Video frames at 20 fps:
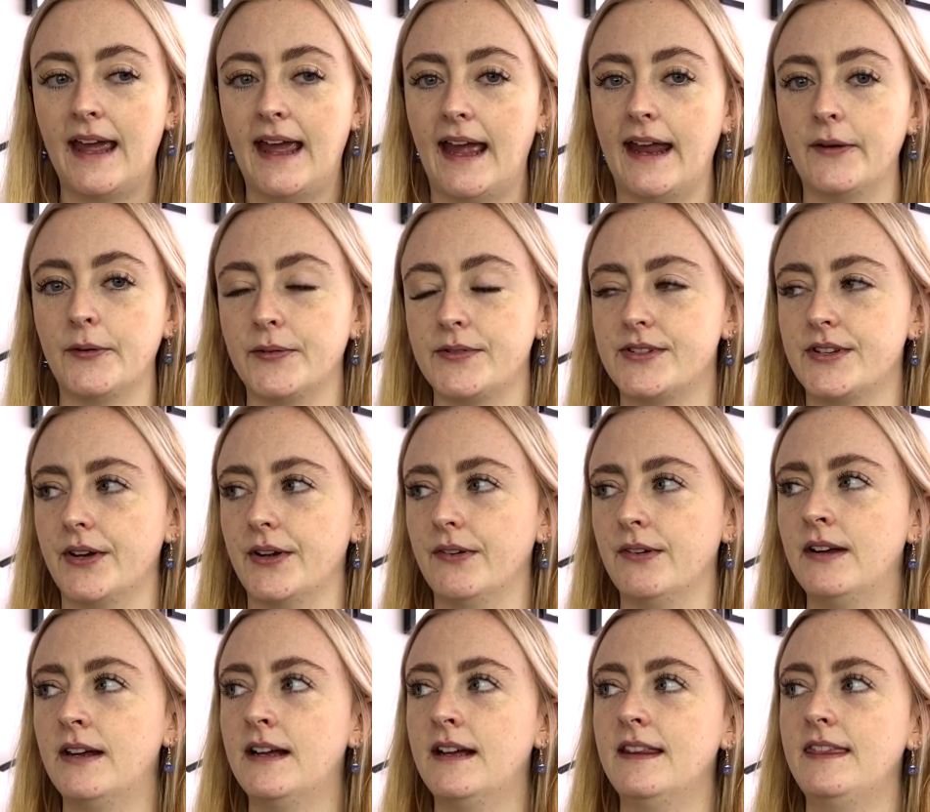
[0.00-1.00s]
And
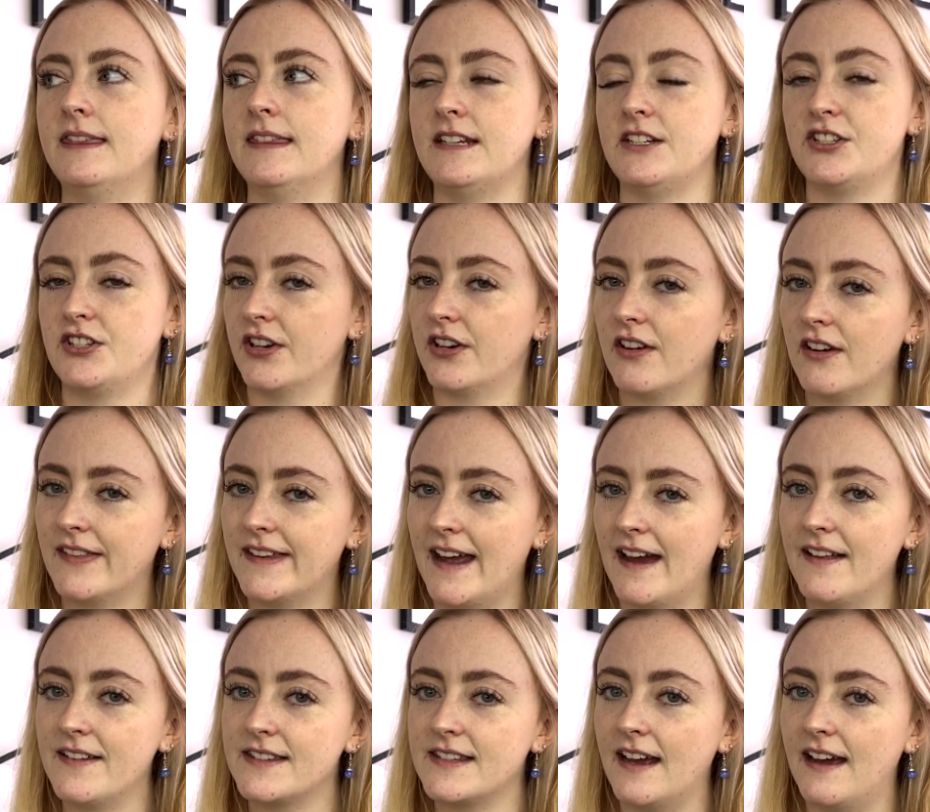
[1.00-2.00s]
also the sugar on the
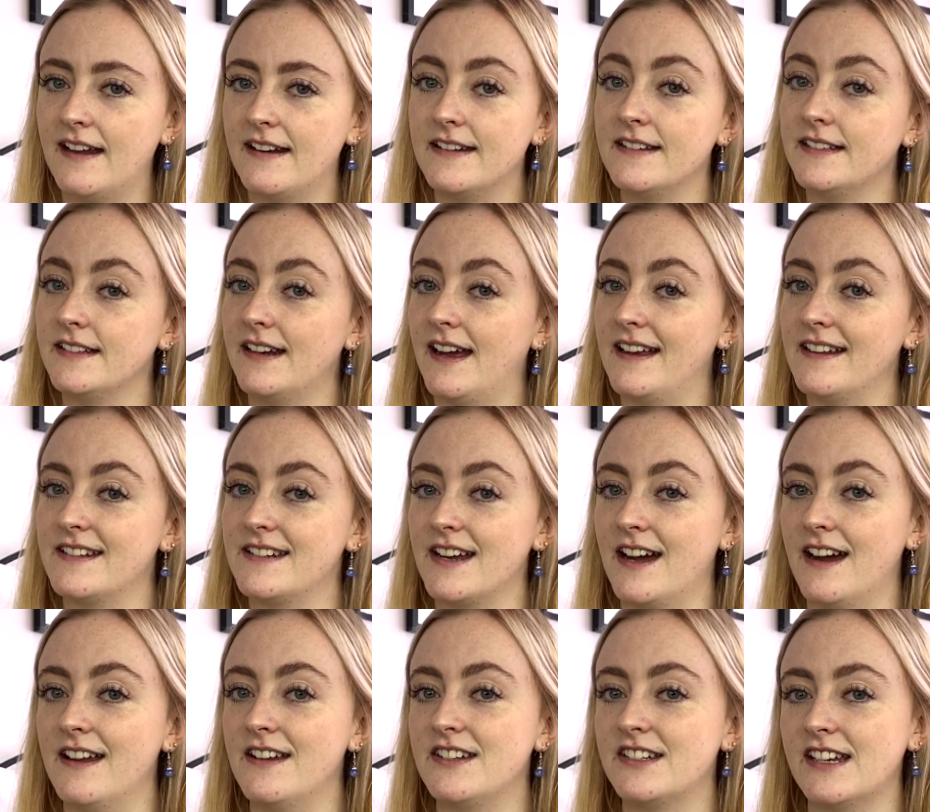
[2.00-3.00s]
outside is a nice
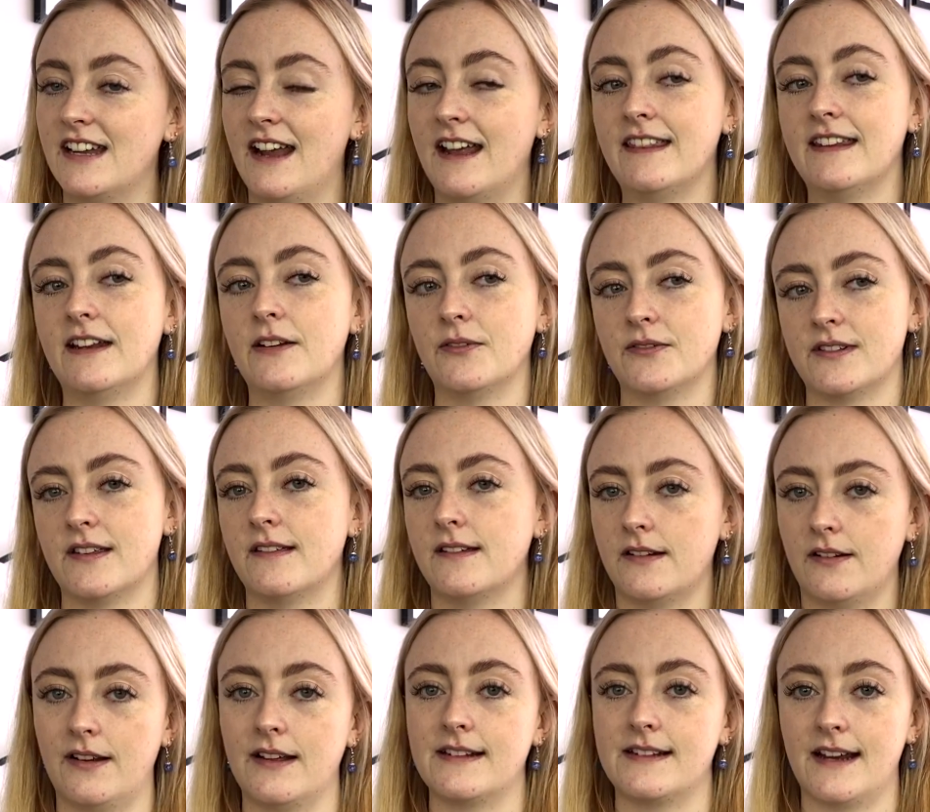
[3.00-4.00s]
touch and then also they
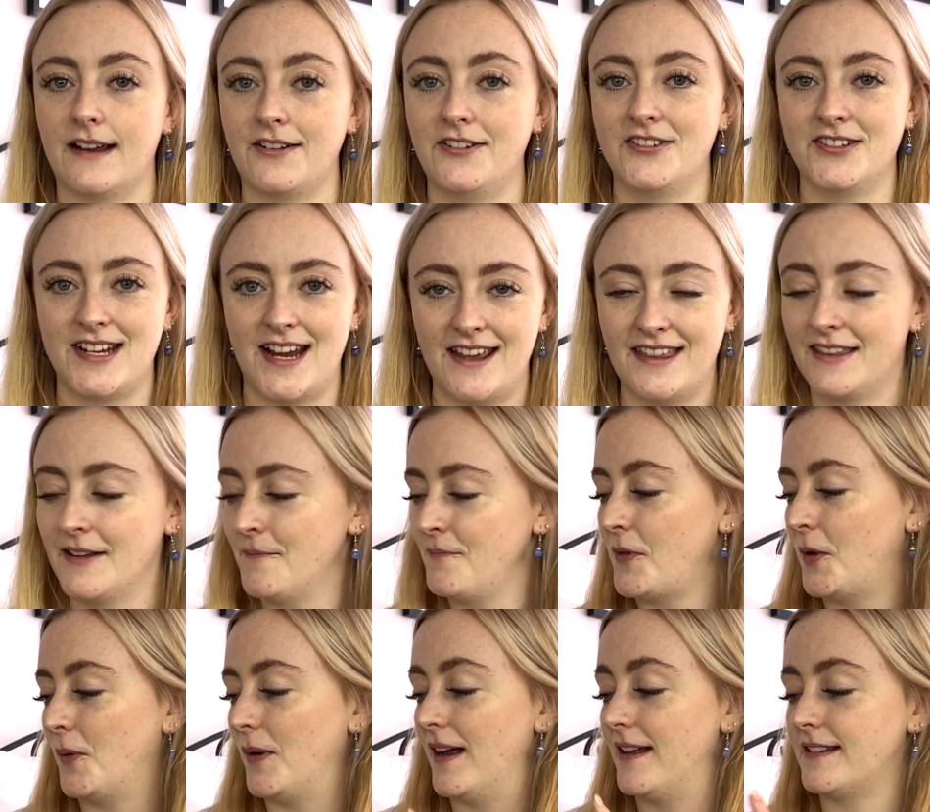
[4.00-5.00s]
don't get stuck in your teeth.
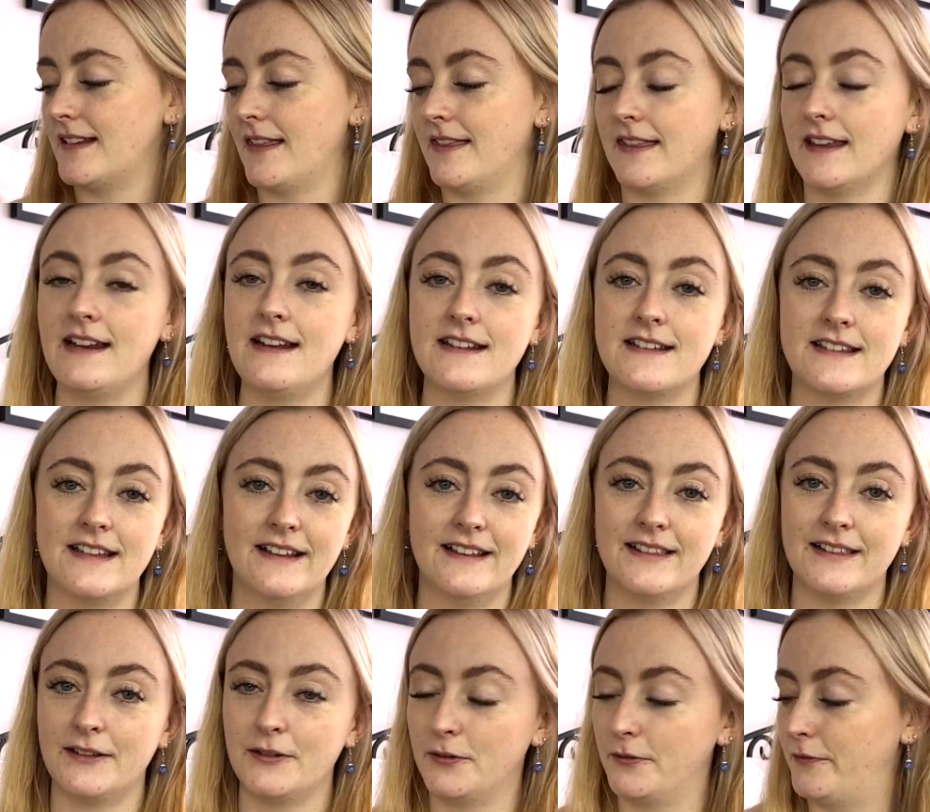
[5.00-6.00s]
Whereas these
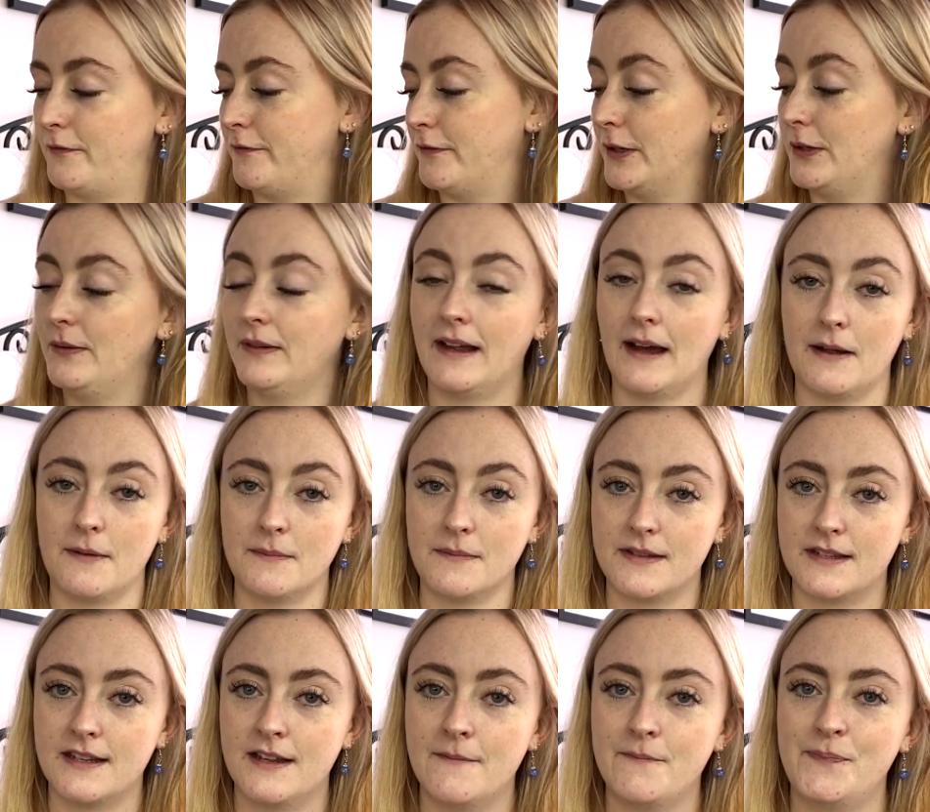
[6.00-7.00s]
little fruit
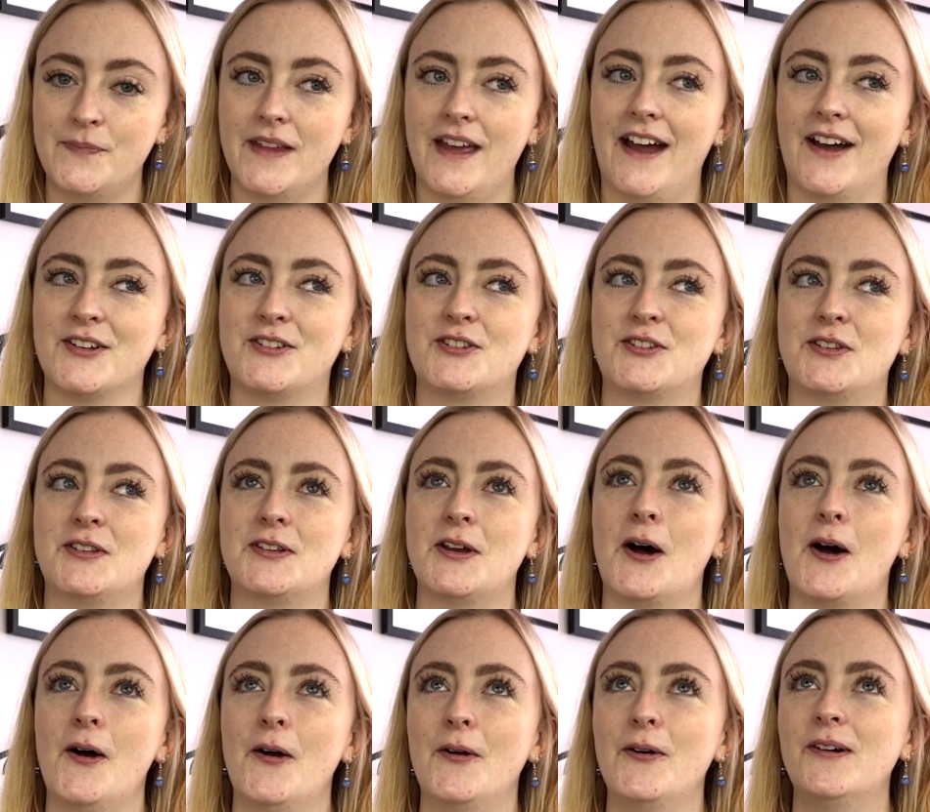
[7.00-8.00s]
gums are
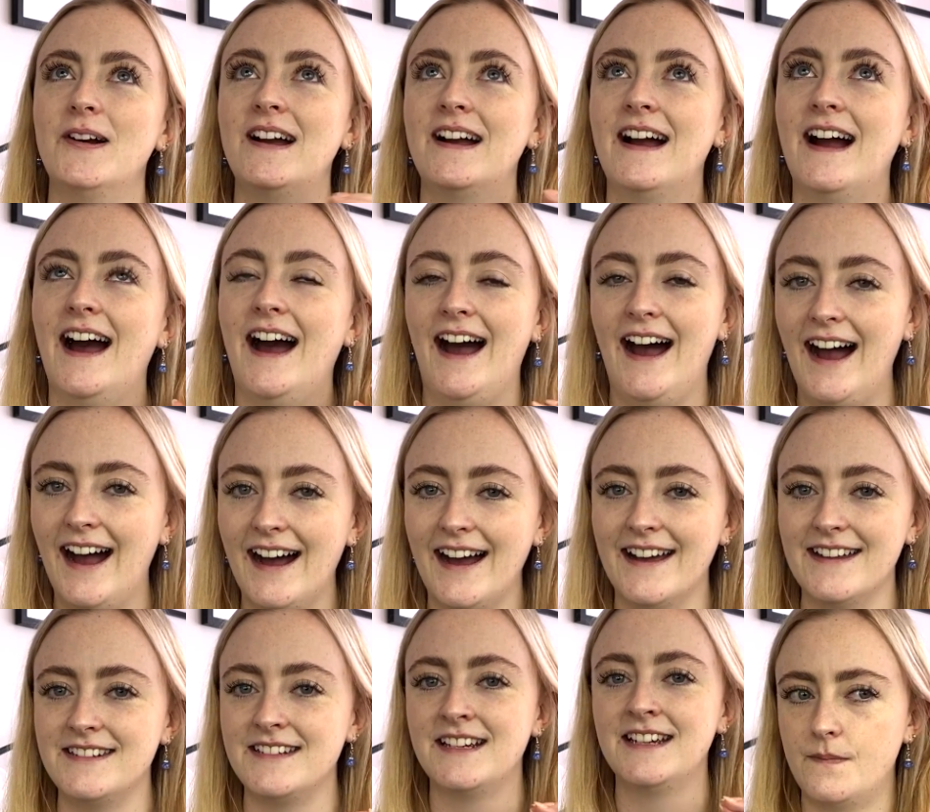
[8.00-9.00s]
so
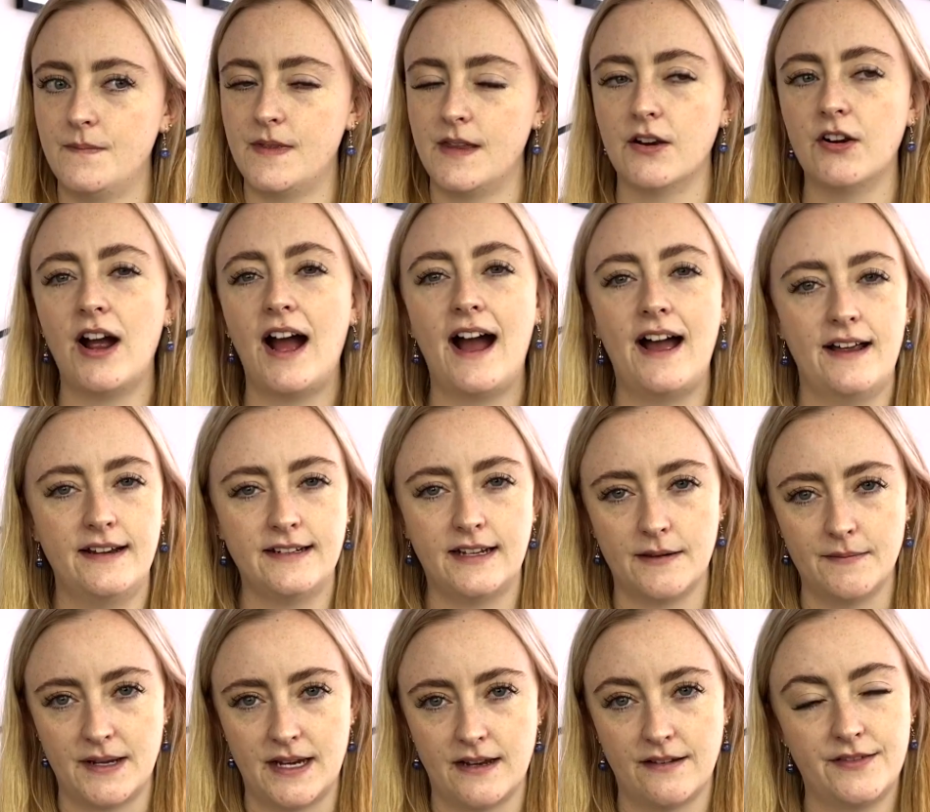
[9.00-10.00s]
hard. They're a hard
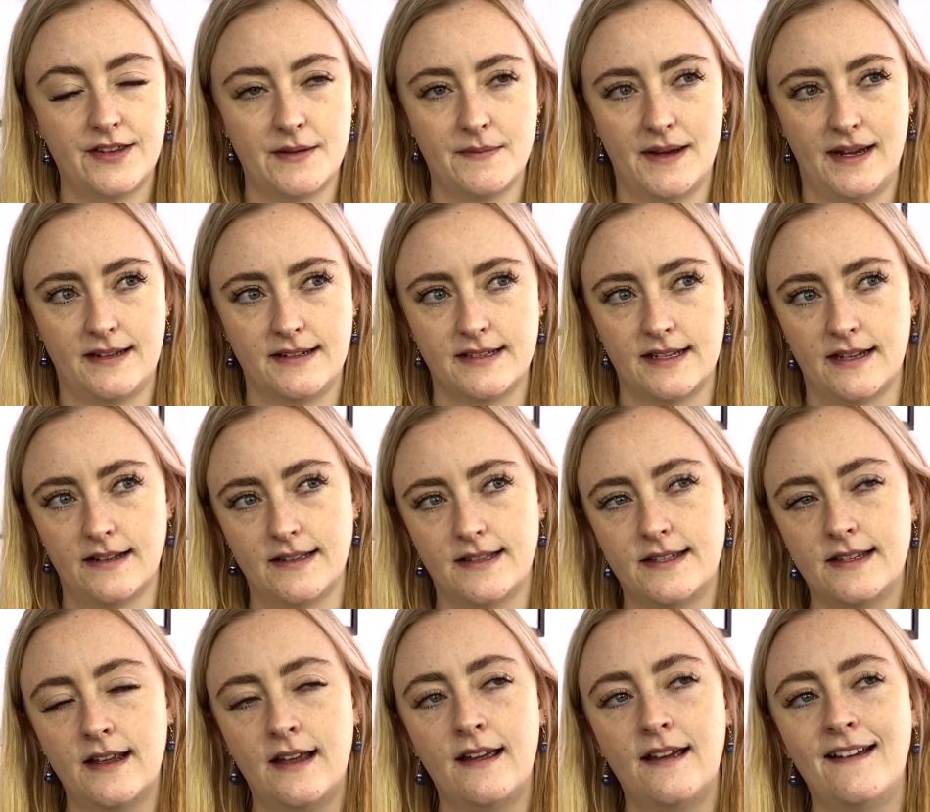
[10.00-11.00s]
gummy, if that makes sense.